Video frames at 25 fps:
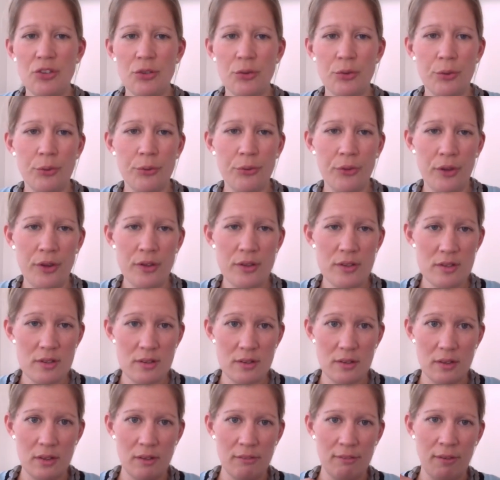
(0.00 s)
to all
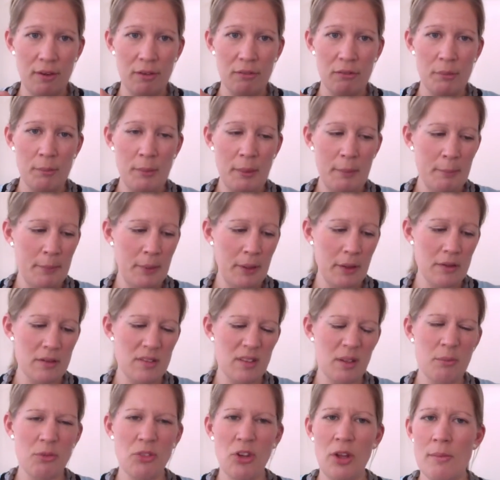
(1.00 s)
those if I remember.
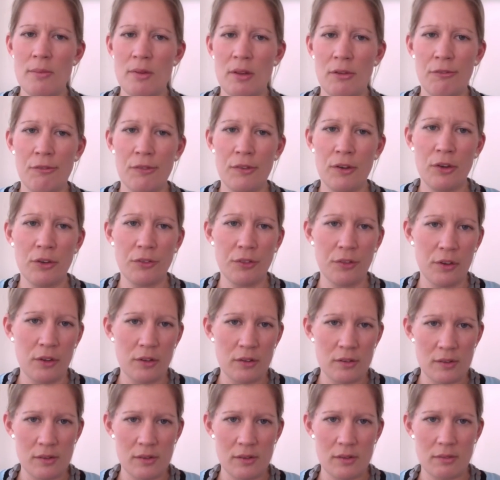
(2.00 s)
Sometimes I forgot
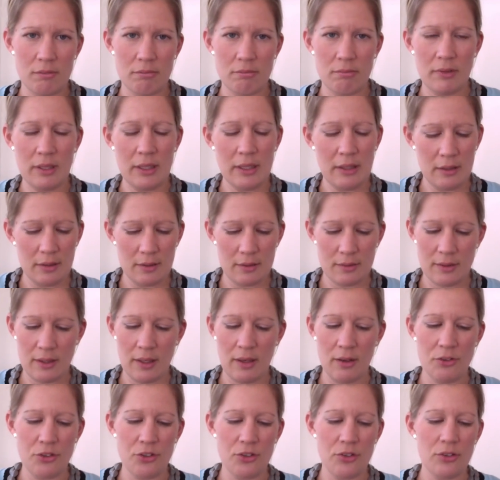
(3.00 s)
those links that
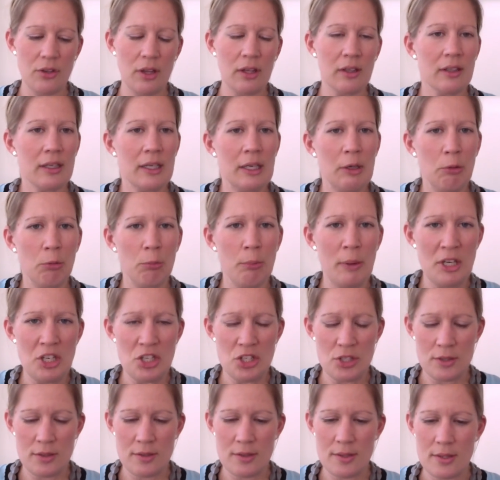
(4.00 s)
are just like little
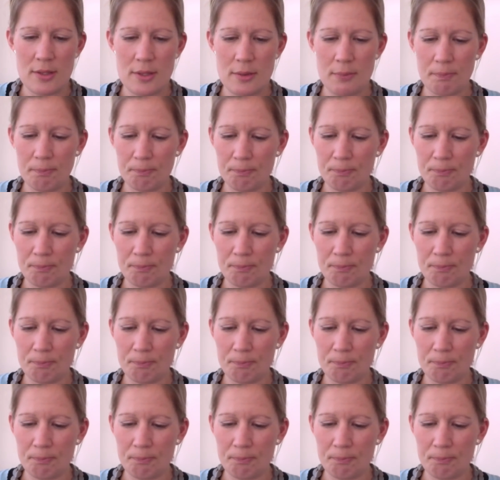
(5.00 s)
mentions.